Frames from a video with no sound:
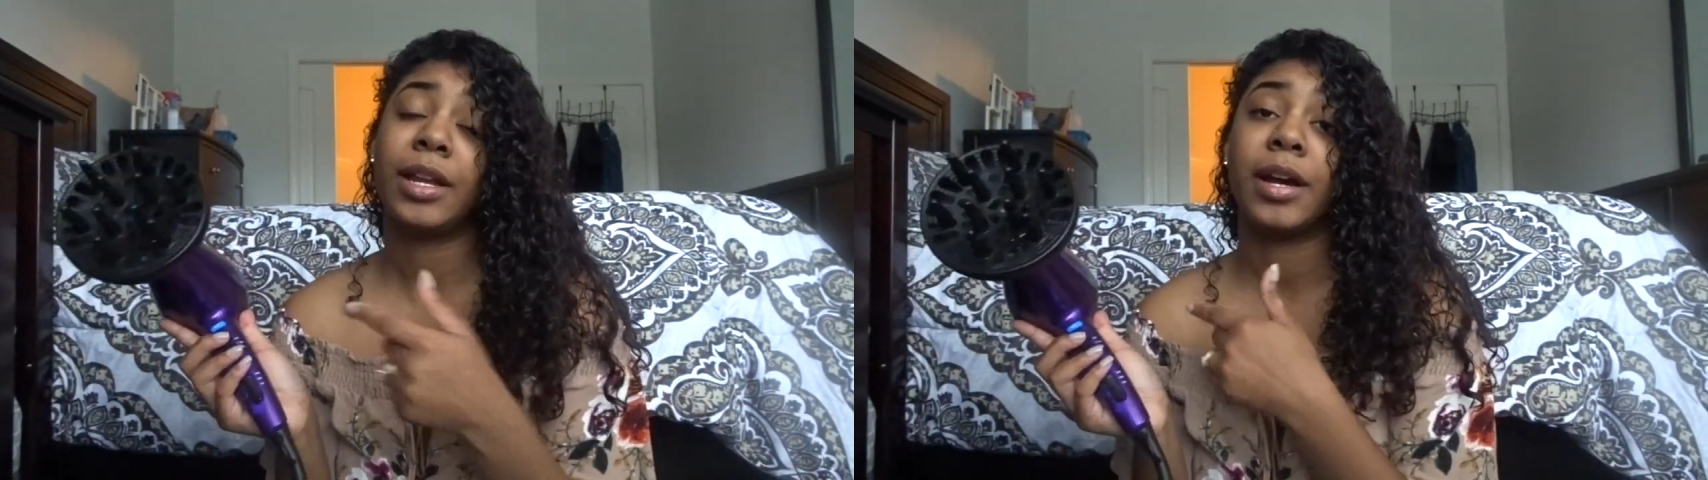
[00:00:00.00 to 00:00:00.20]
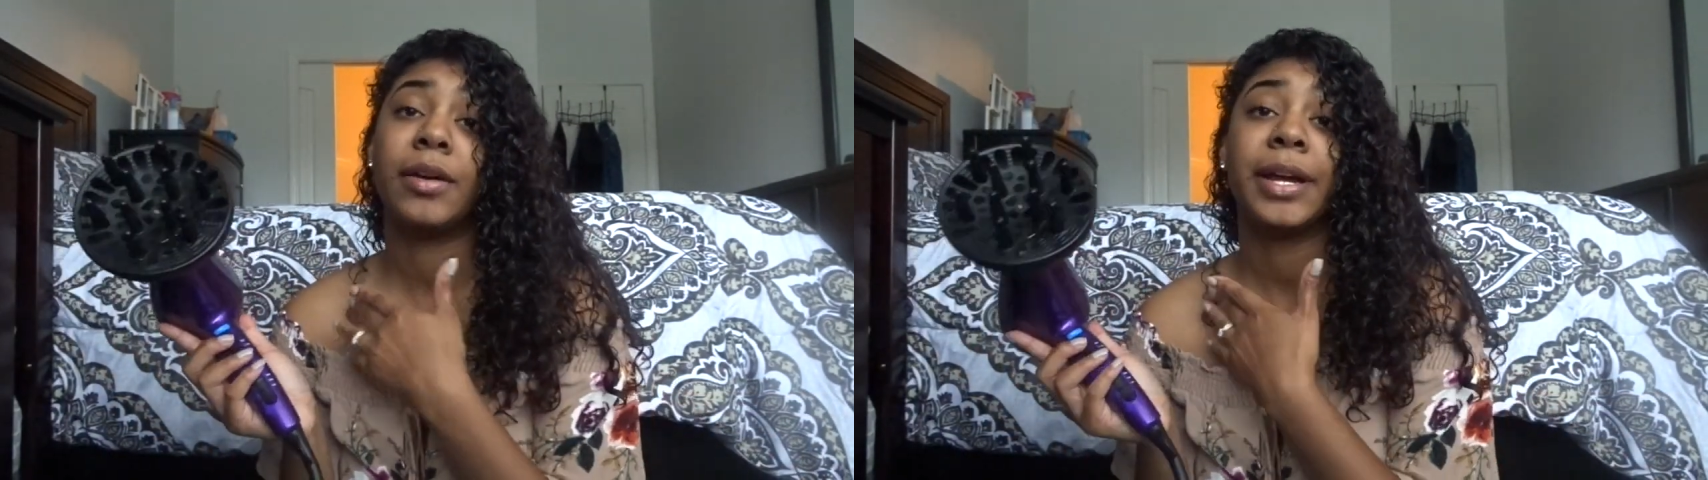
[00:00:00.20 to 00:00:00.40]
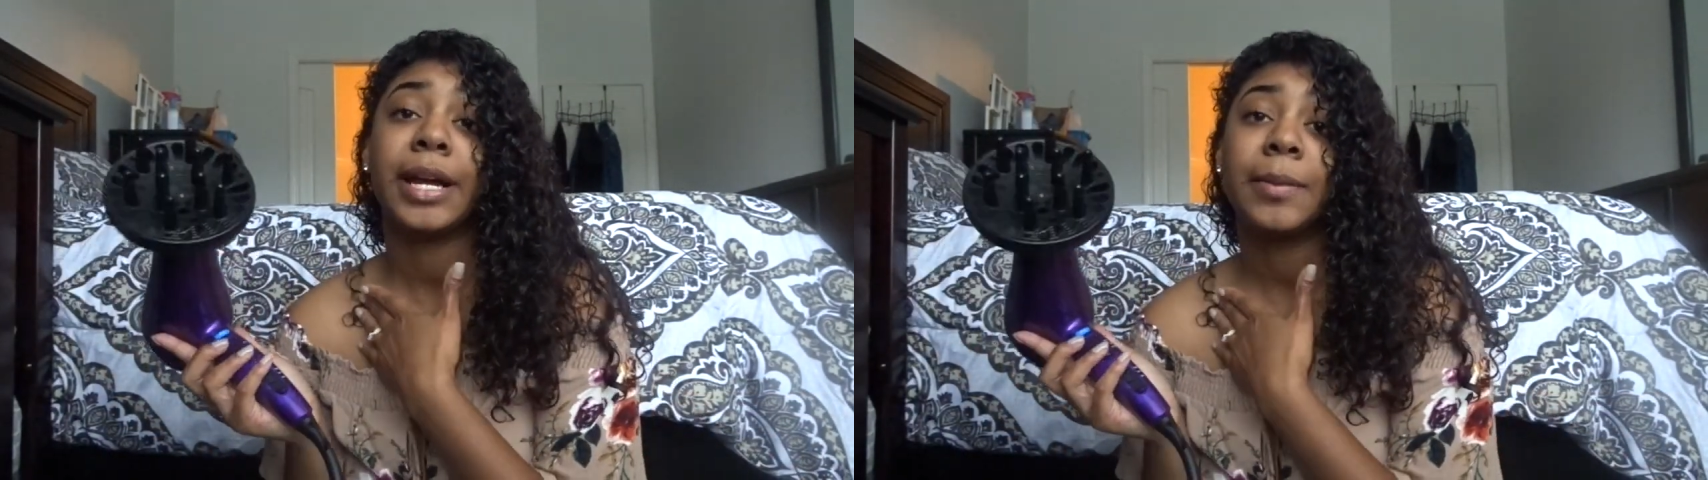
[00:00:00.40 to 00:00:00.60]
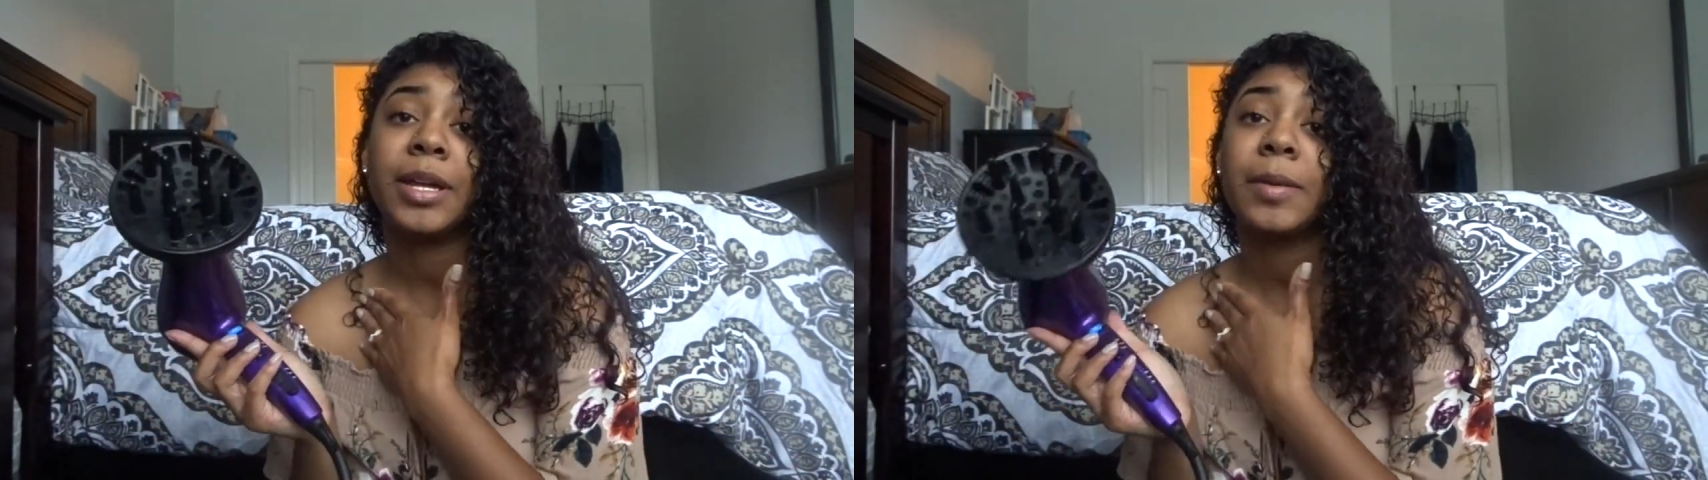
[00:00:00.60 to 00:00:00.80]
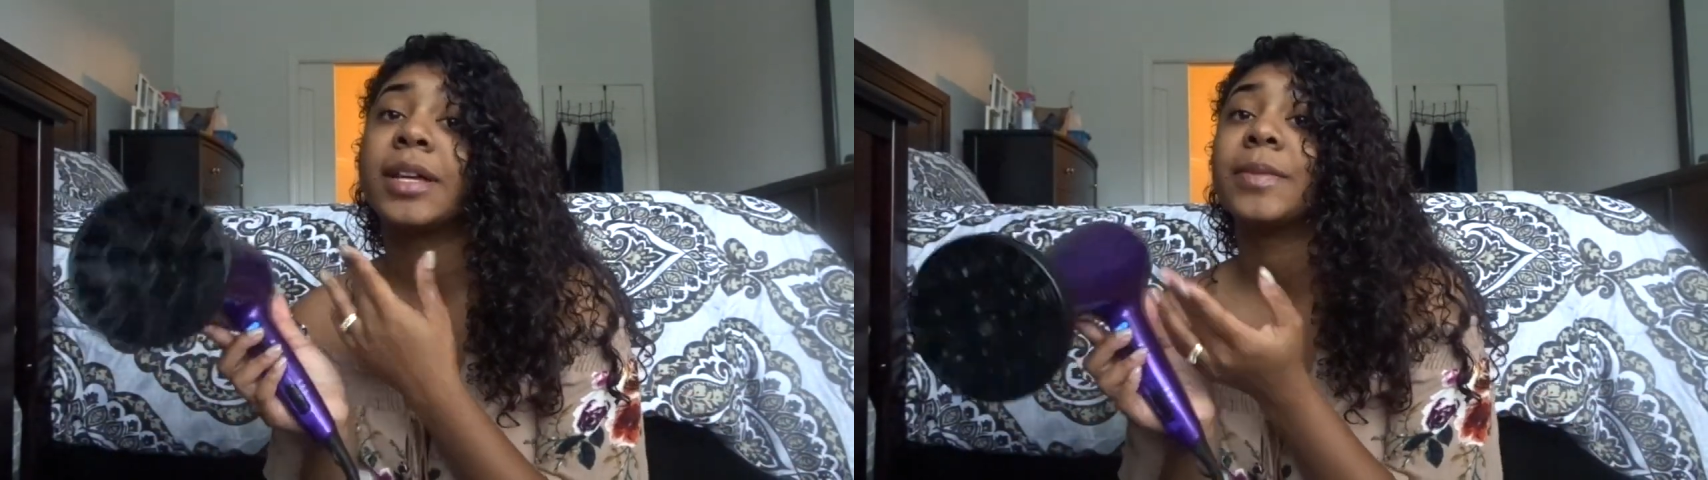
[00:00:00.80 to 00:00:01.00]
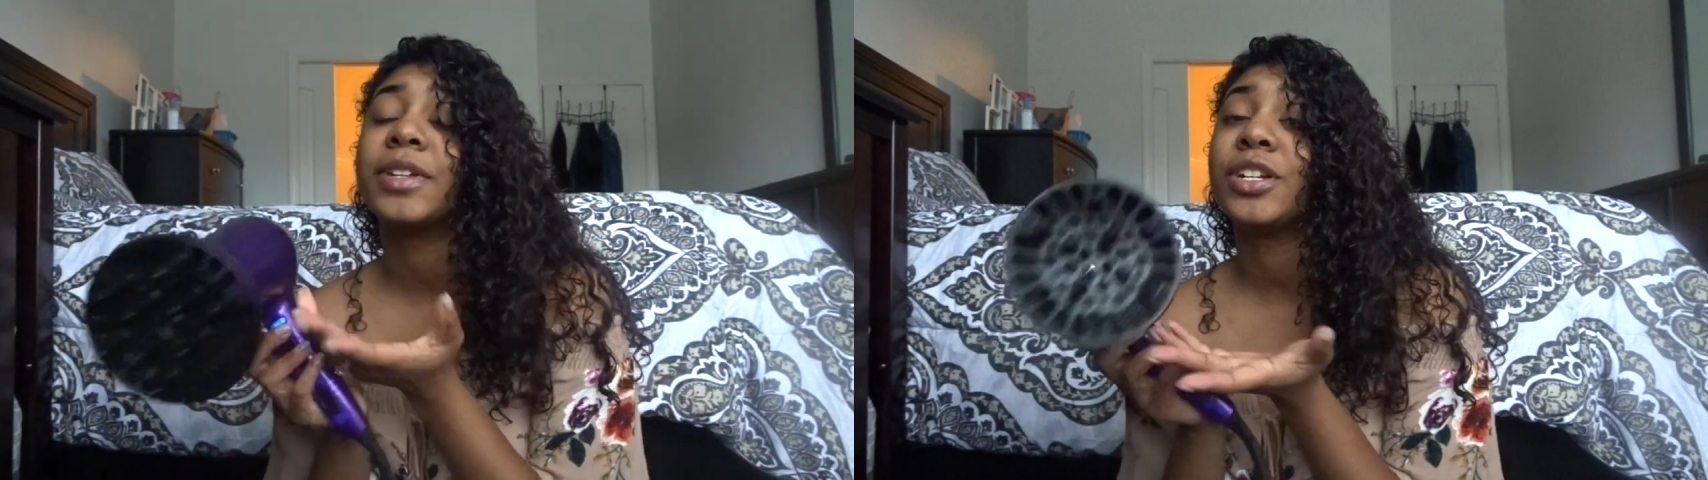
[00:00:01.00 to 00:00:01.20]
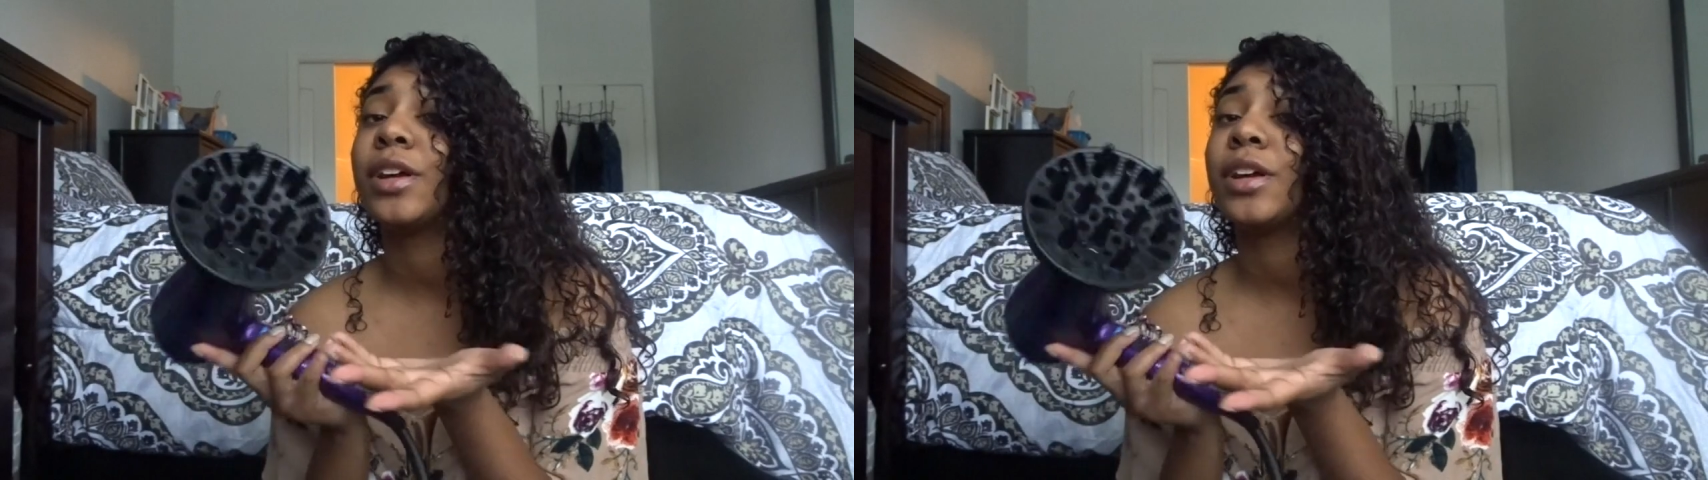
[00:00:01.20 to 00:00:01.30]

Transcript: Y'all go hear me because I'm gonna